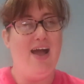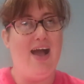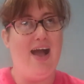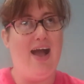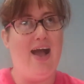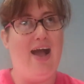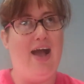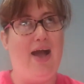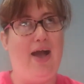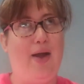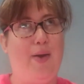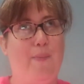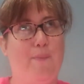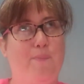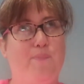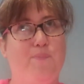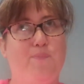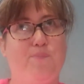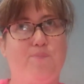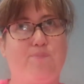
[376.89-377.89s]

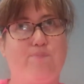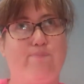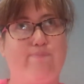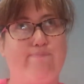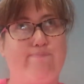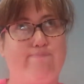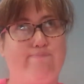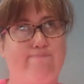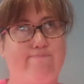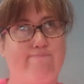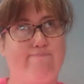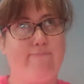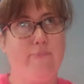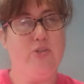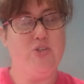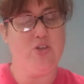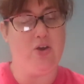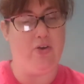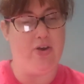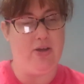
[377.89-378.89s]

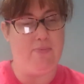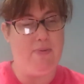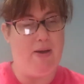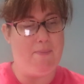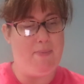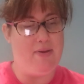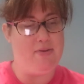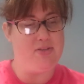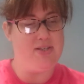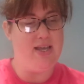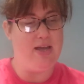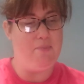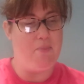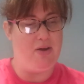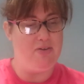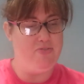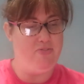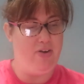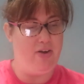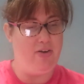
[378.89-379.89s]
Sorry, you might be able to hear
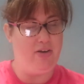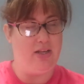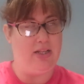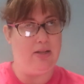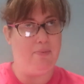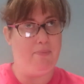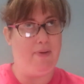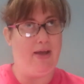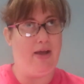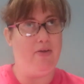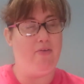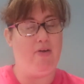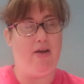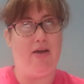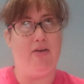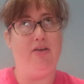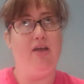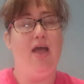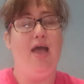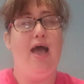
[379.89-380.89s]
my phone in the
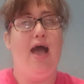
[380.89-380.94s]
background.